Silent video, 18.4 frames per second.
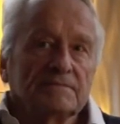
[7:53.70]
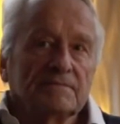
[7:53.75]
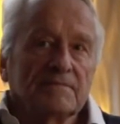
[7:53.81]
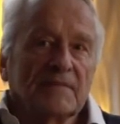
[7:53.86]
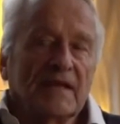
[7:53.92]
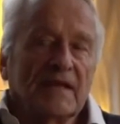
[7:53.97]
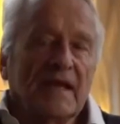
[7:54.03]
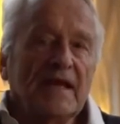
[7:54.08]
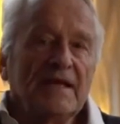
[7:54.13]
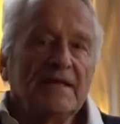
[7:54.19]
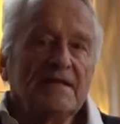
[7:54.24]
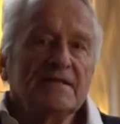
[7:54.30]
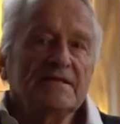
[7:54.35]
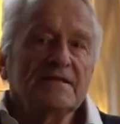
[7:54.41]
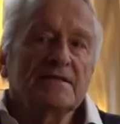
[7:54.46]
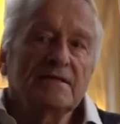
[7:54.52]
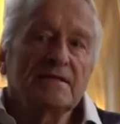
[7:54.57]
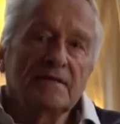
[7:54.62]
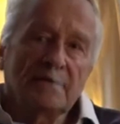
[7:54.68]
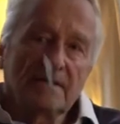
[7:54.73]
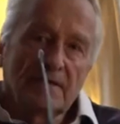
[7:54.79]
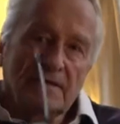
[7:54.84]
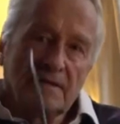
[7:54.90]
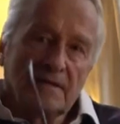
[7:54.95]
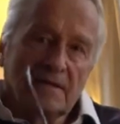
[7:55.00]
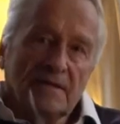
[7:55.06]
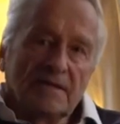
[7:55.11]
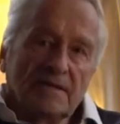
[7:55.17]
Kant
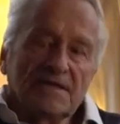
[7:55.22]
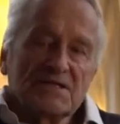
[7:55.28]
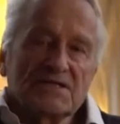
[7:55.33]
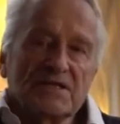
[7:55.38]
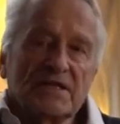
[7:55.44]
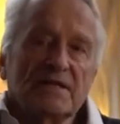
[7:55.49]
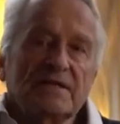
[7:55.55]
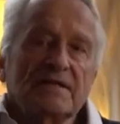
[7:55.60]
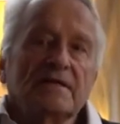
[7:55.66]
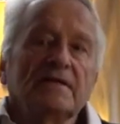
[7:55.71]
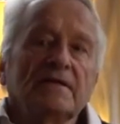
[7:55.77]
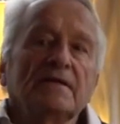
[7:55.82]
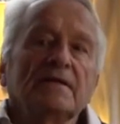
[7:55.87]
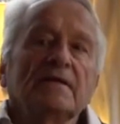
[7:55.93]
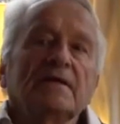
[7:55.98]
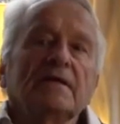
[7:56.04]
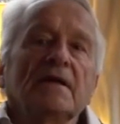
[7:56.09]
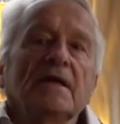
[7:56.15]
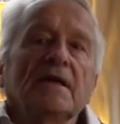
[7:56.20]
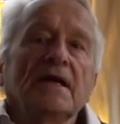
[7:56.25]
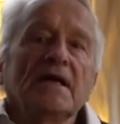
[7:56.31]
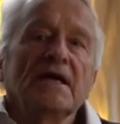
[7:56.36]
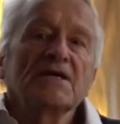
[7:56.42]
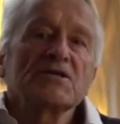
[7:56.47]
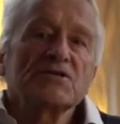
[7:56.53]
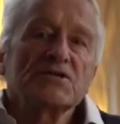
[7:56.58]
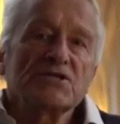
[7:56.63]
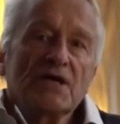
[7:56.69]
said,
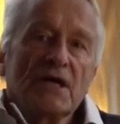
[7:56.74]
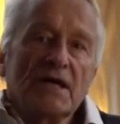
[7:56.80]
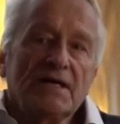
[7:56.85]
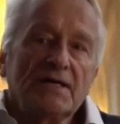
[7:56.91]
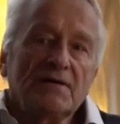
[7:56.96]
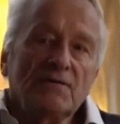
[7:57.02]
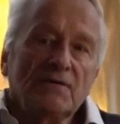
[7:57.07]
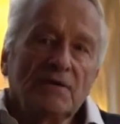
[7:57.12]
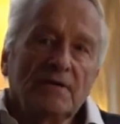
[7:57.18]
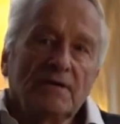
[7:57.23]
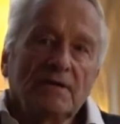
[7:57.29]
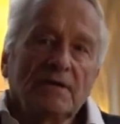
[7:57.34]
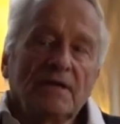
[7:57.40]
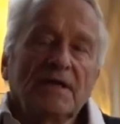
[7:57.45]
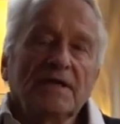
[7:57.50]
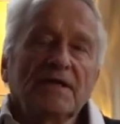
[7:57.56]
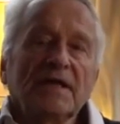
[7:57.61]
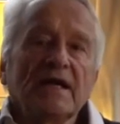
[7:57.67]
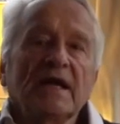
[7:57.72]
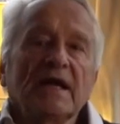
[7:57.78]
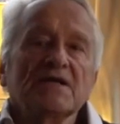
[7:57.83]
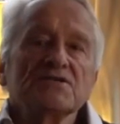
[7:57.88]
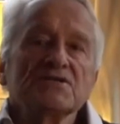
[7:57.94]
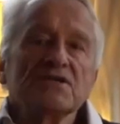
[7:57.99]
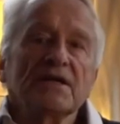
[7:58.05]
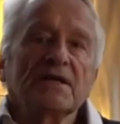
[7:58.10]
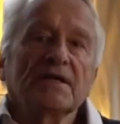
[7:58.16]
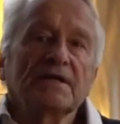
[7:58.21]
Erscheinungen and Ding an
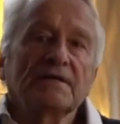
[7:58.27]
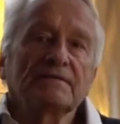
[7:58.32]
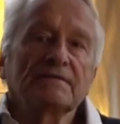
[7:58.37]
sich.